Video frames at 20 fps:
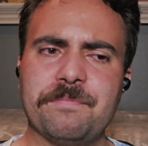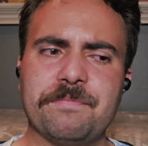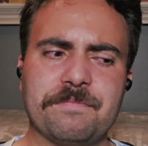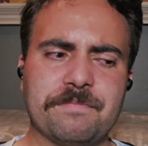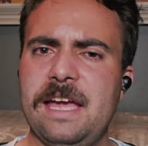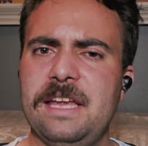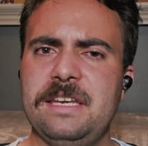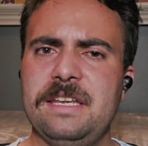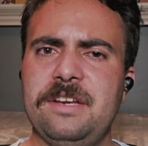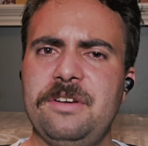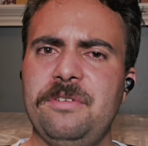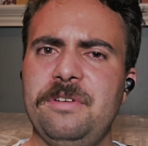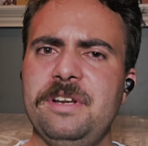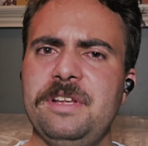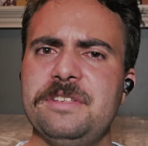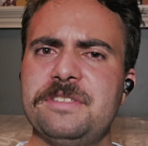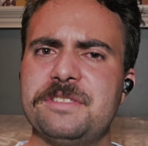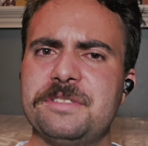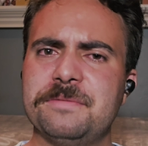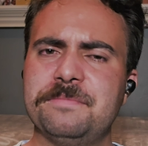And here it
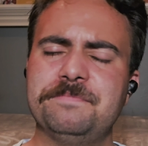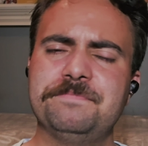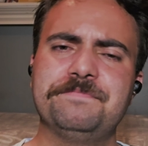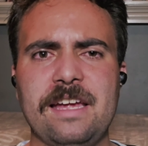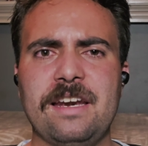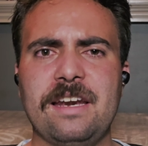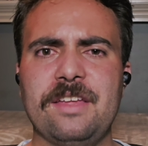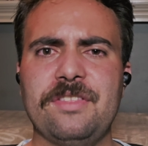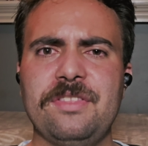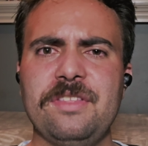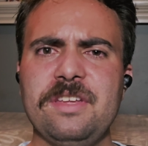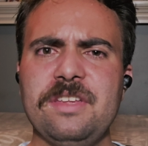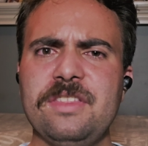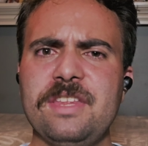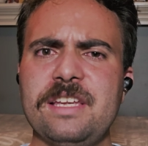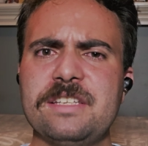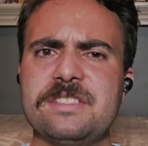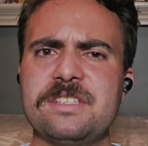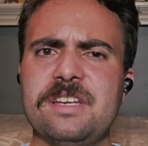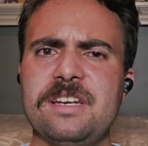is. And I think
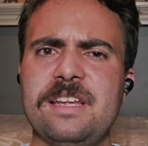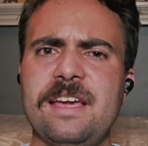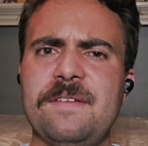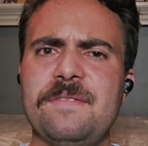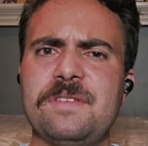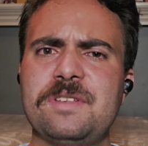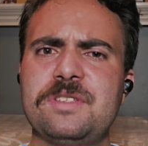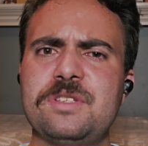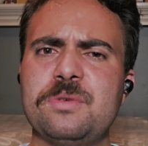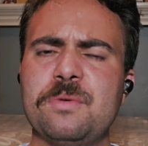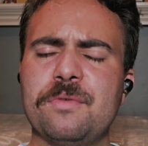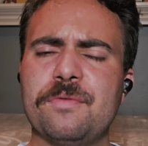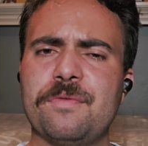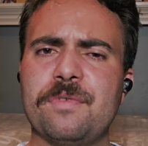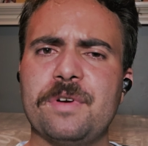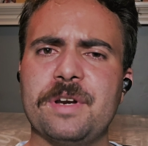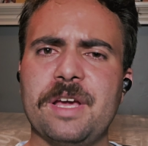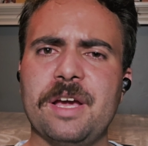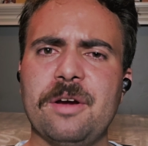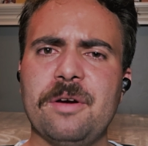that's going to have to do it
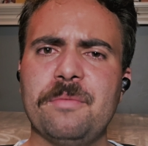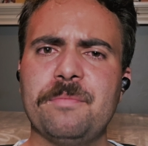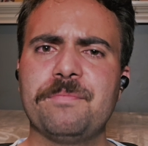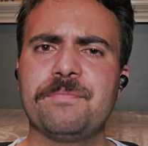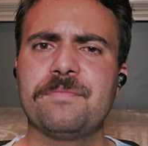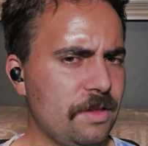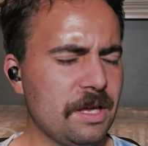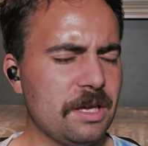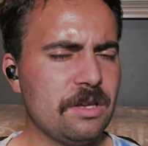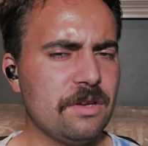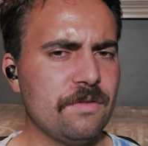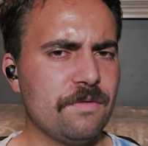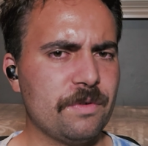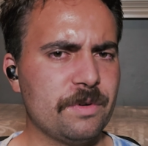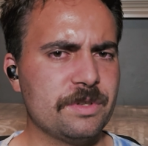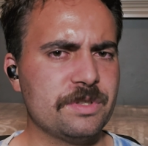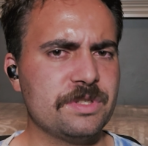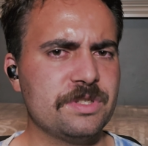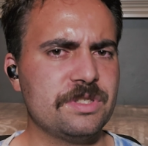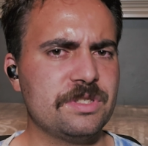for now. Thank you for
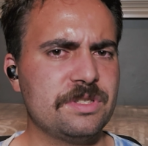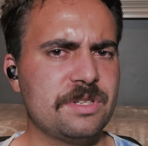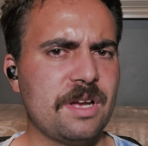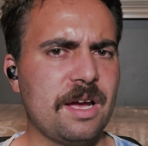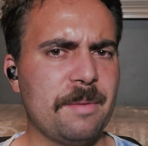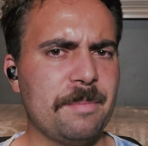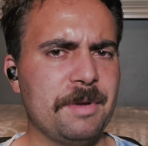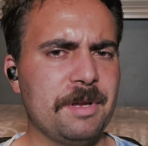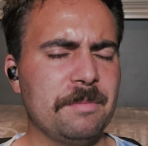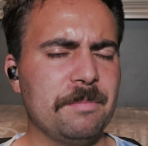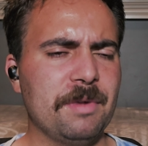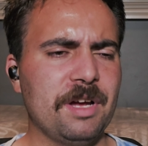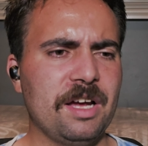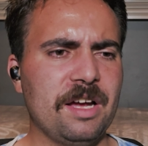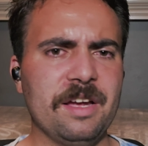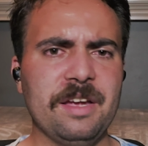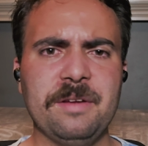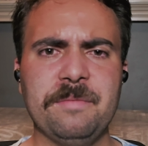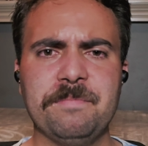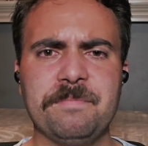stopping
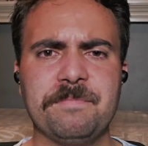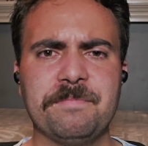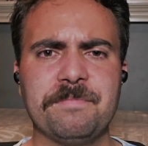by.